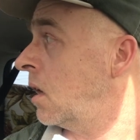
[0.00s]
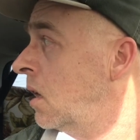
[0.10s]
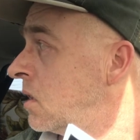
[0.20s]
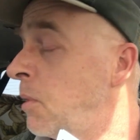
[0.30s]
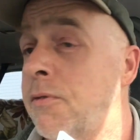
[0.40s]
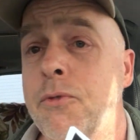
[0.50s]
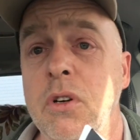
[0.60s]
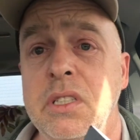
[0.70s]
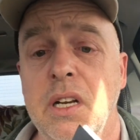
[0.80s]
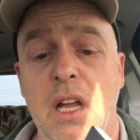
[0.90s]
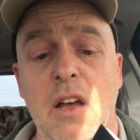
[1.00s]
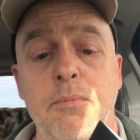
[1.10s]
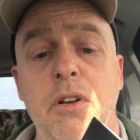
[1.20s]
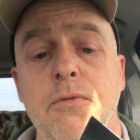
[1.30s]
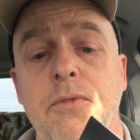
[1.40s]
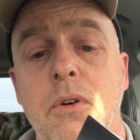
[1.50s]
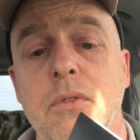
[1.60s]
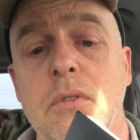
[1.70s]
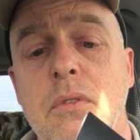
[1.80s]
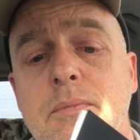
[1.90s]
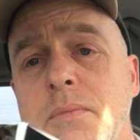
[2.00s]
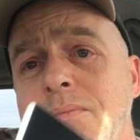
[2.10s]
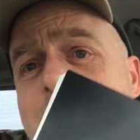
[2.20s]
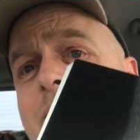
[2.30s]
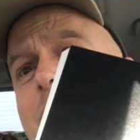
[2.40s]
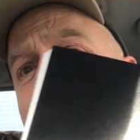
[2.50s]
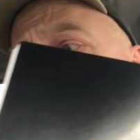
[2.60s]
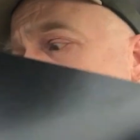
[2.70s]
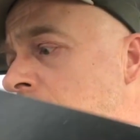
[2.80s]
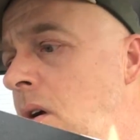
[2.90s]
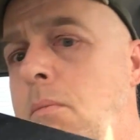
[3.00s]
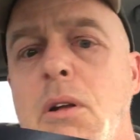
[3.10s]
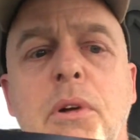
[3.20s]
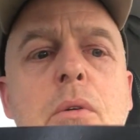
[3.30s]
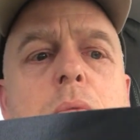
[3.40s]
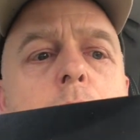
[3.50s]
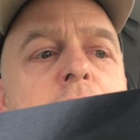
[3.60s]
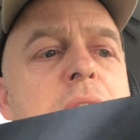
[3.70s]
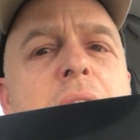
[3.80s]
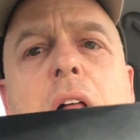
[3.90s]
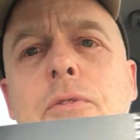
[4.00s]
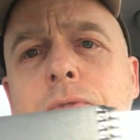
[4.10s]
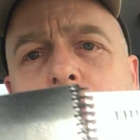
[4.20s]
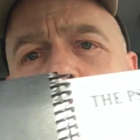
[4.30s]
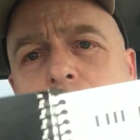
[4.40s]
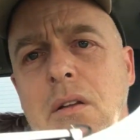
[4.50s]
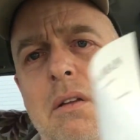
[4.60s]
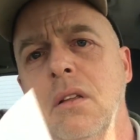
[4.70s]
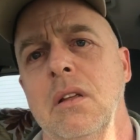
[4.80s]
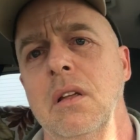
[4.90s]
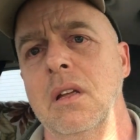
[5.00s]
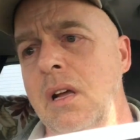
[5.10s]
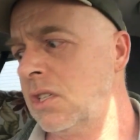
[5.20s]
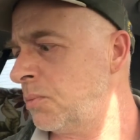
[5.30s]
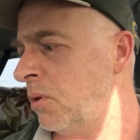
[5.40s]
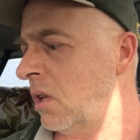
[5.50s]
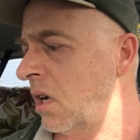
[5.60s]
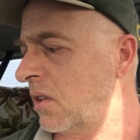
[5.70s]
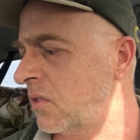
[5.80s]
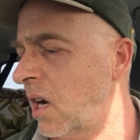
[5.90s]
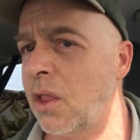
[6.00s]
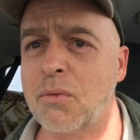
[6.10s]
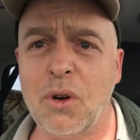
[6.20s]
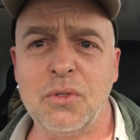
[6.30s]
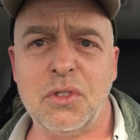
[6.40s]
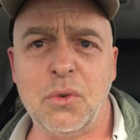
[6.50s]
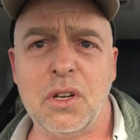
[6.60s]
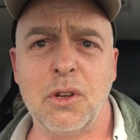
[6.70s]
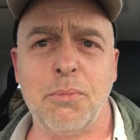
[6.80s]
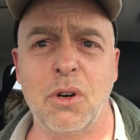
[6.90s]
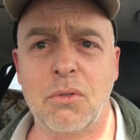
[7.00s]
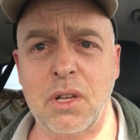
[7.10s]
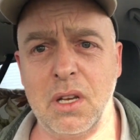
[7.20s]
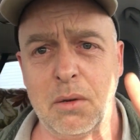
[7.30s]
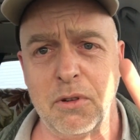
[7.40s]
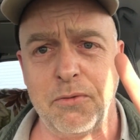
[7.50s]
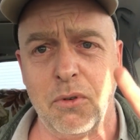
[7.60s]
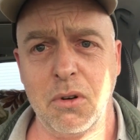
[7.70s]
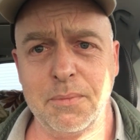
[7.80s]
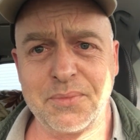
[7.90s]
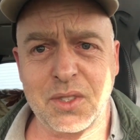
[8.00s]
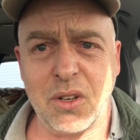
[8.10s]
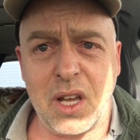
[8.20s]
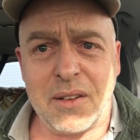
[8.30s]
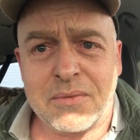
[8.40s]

It's about 14 and a half minutes, folks. On my way to California, just pulled along the side of the road to do another book reading, number 4. Okay.